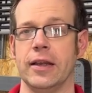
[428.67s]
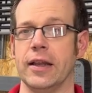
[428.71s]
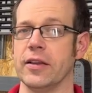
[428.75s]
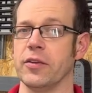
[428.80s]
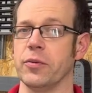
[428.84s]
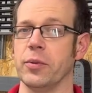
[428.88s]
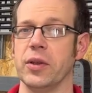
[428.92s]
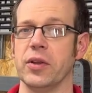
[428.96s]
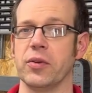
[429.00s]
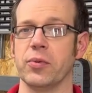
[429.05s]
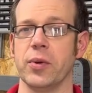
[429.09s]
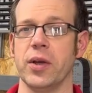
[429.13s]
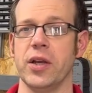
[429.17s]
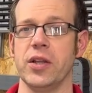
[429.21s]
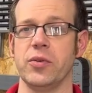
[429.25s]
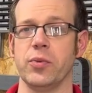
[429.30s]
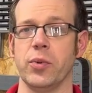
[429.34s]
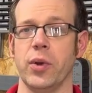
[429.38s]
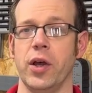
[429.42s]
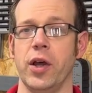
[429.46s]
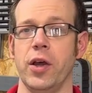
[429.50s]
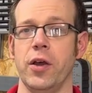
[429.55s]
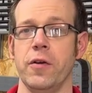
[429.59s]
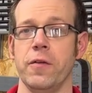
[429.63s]
Last week's
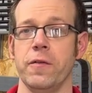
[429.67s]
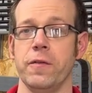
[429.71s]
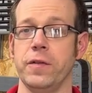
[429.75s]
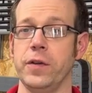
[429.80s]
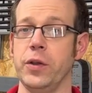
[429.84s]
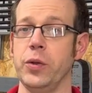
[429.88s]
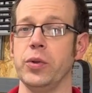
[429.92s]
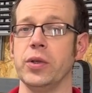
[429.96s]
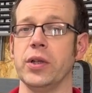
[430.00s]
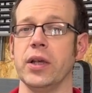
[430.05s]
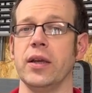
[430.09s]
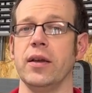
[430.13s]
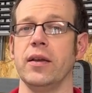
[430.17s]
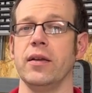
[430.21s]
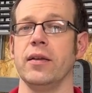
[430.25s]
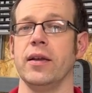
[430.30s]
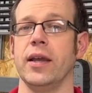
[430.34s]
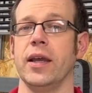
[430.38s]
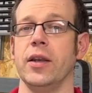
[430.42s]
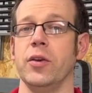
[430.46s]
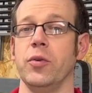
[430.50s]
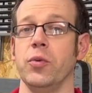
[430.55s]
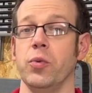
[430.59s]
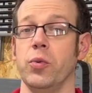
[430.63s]
words were
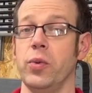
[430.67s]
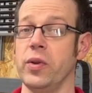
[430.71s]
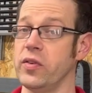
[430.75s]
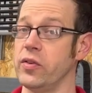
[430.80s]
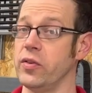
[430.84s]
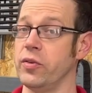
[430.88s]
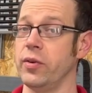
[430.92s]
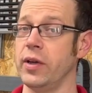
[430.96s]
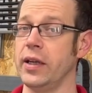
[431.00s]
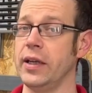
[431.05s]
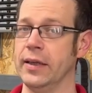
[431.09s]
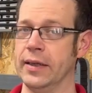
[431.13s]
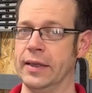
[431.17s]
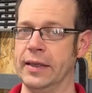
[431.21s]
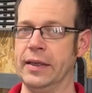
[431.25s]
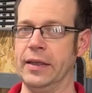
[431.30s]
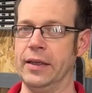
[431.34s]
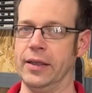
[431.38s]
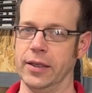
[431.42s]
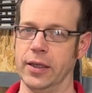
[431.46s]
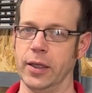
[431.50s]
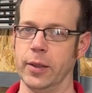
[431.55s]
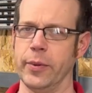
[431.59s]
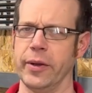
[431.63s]
fuchsia and wizardry.
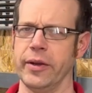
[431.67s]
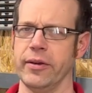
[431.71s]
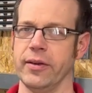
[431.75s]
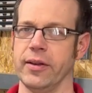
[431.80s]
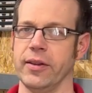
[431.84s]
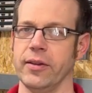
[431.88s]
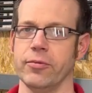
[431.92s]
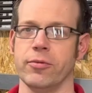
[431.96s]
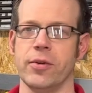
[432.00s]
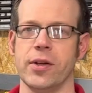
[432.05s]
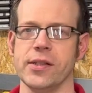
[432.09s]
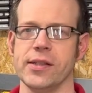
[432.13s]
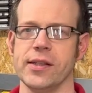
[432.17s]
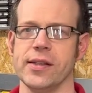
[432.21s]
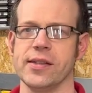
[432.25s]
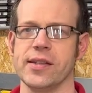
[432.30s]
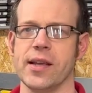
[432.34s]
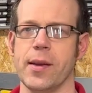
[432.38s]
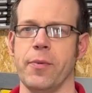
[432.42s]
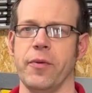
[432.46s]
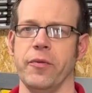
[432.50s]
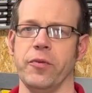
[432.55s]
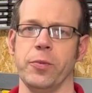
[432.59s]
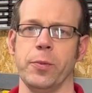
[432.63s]
Apparently the
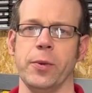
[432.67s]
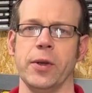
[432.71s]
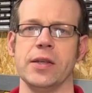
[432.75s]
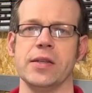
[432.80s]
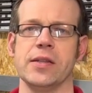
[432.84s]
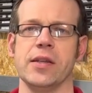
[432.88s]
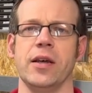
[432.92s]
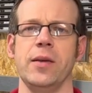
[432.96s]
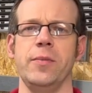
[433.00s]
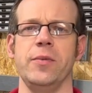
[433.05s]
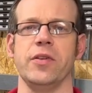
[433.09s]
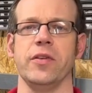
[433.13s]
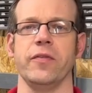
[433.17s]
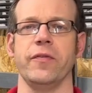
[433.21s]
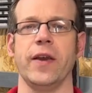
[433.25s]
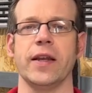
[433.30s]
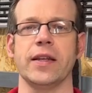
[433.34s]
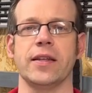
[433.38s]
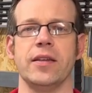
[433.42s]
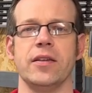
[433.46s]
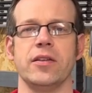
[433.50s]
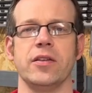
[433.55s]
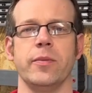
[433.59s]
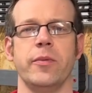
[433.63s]
rising sap of springtime has
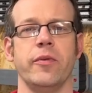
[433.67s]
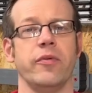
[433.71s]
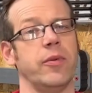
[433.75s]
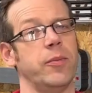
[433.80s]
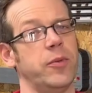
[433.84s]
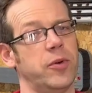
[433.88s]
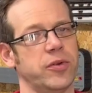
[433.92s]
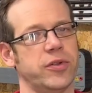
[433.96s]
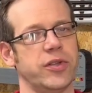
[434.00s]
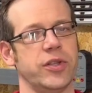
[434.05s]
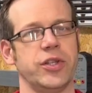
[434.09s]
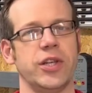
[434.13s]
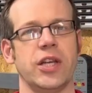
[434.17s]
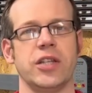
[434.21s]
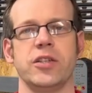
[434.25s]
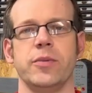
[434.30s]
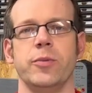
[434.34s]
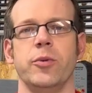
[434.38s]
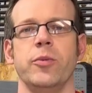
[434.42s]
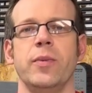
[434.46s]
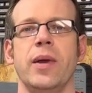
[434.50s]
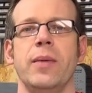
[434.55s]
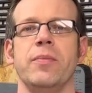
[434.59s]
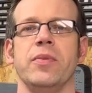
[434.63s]
affected some of the more
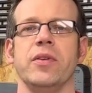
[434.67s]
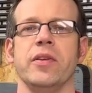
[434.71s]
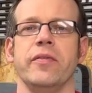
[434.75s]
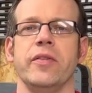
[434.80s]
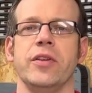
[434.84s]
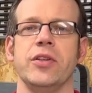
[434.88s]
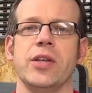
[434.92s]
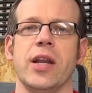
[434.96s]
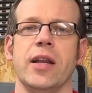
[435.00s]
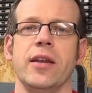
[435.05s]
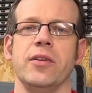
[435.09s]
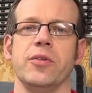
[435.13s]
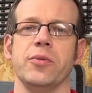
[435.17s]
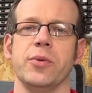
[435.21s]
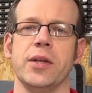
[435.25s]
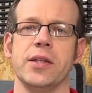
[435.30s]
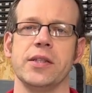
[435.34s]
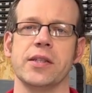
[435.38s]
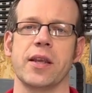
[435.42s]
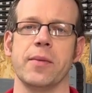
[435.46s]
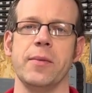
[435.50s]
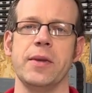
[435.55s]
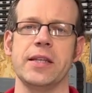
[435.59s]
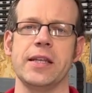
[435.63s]
suggestible members of the Challenge
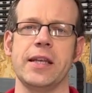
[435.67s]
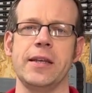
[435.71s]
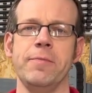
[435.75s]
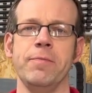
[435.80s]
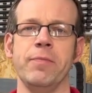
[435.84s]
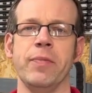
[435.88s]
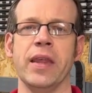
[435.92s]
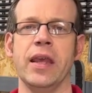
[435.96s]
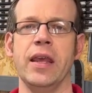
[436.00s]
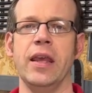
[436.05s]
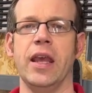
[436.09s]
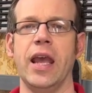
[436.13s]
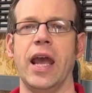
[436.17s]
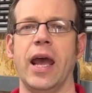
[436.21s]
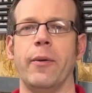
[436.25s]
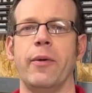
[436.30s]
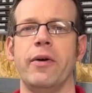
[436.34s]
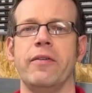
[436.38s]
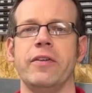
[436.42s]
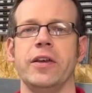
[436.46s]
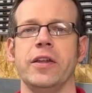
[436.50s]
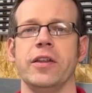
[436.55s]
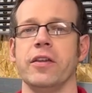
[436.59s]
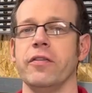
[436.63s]
Words Committee.
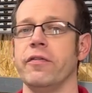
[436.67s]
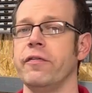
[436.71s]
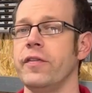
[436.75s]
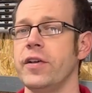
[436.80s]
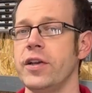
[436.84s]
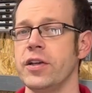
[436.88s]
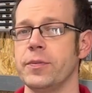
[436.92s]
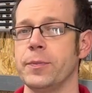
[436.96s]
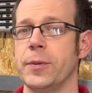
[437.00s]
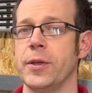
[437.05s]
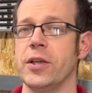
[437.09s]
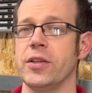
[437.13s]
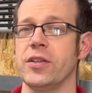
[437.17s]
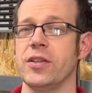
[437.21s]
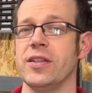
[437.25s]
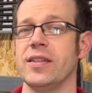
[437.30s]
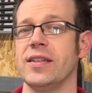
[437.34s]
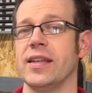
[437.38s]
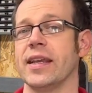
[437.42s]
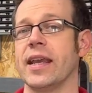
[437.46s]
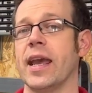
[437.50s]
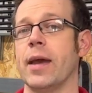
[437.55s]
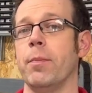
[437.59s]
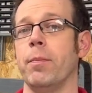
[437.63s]
However, the first
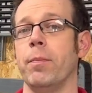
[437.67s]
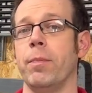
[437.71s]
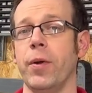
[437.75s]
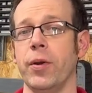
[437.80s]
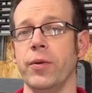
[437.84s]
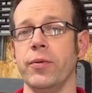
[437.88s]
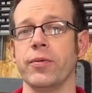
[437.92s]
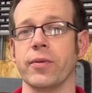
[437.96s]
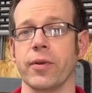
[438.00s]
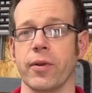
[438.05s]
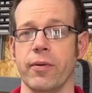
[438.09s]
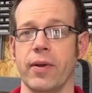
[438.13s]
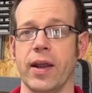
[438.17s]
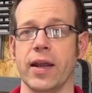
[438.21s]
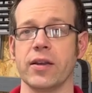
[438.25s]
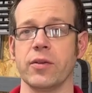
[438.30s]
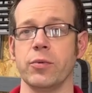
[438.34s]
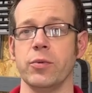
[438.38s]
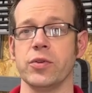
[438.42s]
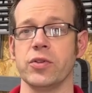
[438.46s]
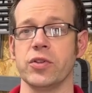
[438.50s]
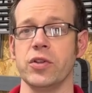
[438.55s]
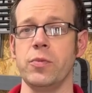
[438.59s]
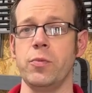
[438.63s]
person to get both
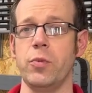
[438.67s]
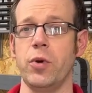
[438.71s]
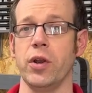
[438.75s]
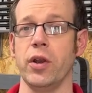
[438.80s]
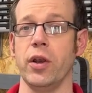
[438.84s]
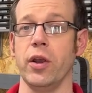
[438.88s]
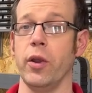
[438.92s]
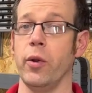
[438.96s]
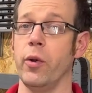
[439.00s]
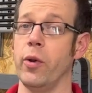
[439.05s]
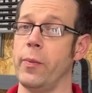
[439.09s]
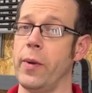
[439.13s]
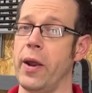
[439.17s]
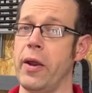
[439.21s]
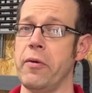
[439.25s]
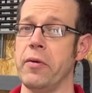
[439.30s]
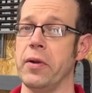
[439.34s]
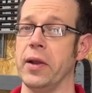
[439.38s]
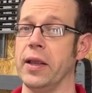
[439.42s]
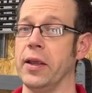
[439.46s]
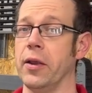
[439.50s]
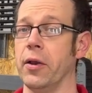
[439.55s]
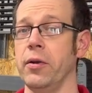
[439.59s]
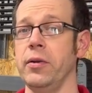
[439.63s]
correct was someone who
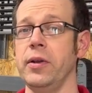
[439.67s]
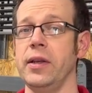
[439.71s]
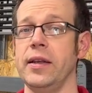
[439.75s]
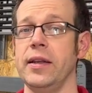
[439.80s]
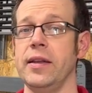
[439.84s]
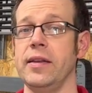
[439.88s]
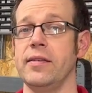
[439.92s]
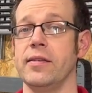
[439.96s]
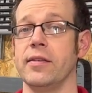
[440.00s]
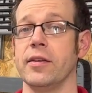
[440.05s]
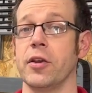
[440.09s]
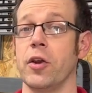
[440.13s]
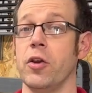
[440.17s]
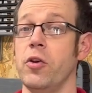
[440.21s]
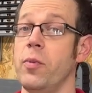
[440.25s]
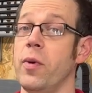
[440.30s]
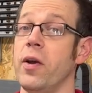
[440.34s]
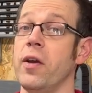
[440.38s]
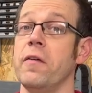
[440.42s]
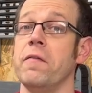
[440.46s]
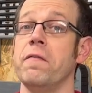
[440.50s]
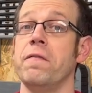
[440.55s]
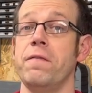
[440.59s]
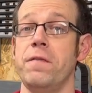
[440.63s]
apparently only needs to
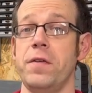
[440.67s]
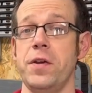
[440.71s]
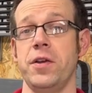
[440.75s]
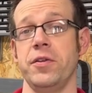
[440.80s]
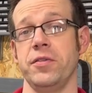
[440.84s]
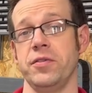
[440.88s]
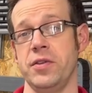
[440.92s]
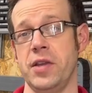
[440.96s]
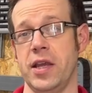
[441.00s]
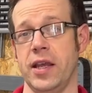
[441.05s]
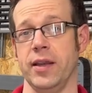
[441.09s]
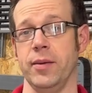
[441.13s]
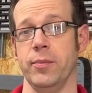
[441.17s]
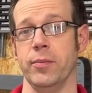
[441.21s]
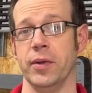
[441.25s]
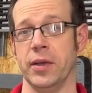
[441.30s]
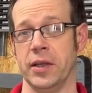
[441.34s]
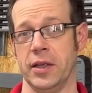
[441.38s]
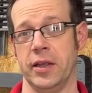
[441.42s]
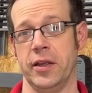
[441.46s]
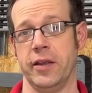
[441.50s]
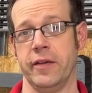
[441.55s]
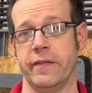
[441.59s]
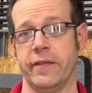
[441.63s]
go by a first
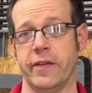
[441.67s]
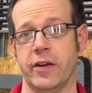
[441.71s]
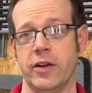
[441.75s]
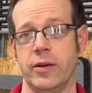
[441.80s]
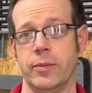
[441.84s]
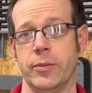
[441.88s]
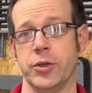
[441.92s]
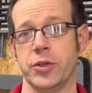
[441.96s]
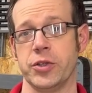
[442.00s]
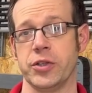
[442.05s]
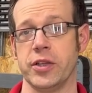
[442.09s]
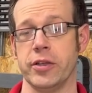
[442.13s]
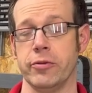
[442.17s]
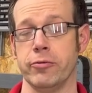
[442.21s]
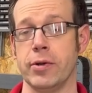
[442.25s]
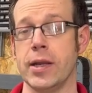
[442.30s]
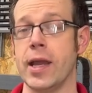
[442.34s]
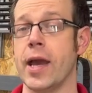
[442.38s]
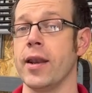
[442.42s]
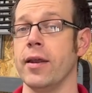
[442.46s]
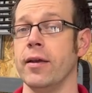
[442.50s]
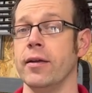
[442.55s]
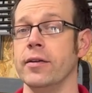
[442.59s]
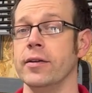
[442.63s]
name, very much the
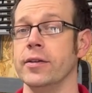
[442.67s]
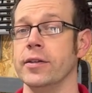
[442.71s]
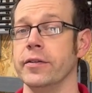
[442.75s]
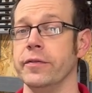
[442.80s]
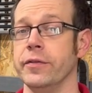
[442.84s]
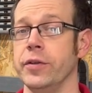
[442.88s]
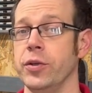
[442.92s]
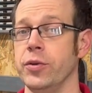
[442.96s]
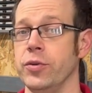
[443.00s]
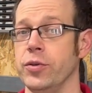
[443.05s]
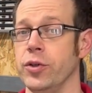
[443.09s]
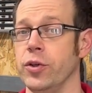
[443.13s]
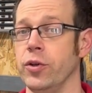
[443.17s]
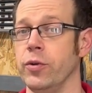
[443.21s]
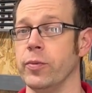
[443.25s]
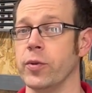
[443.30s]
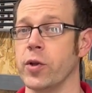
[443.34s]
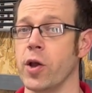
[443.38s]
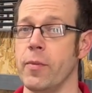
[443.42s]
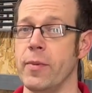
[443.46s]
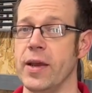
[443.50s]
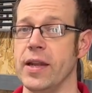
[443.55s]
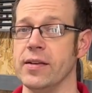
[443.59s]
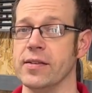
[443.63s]
Rihanna of
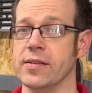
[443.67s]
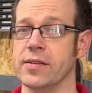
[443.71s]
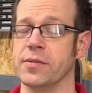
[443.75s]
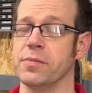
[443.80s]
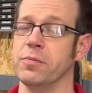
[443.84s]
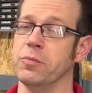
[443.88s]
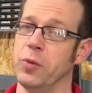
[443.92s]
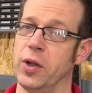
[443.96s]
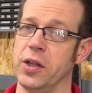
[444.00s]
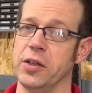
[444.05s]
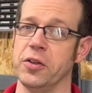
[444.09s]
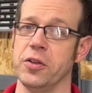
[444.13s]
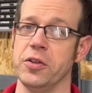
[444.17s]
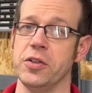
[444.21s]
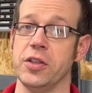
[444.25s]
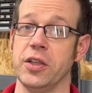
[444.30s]
YouTube comments. Well